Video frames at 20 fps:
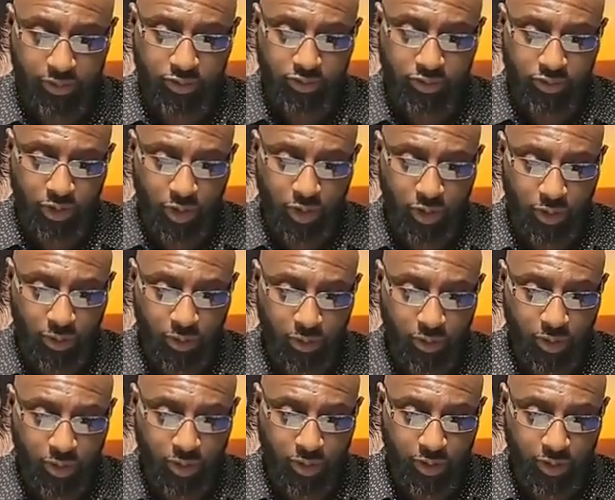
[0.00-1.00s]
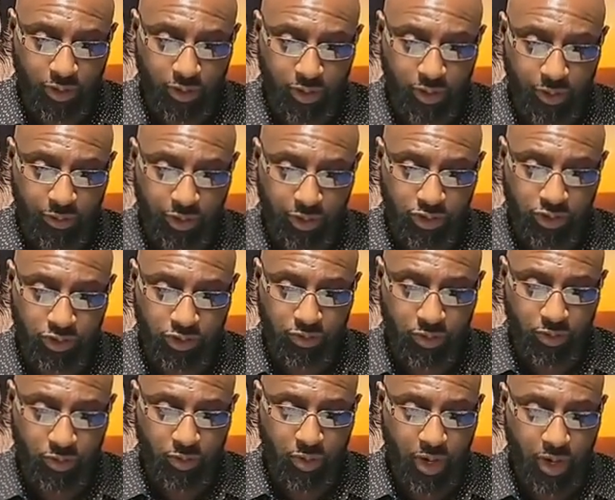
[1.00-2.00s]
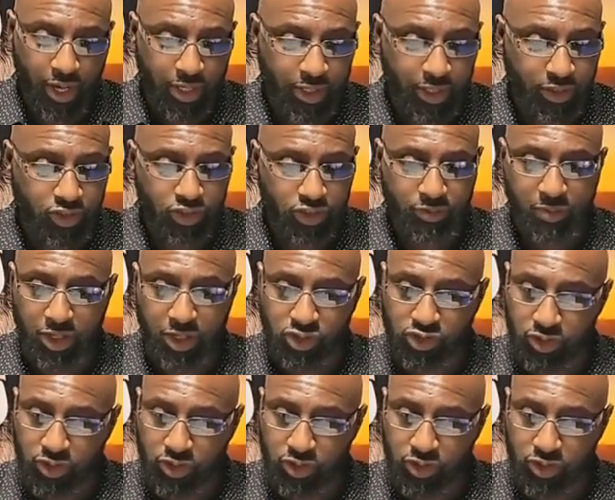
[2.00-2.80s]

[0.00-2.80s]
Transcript: So let me just rewind and just make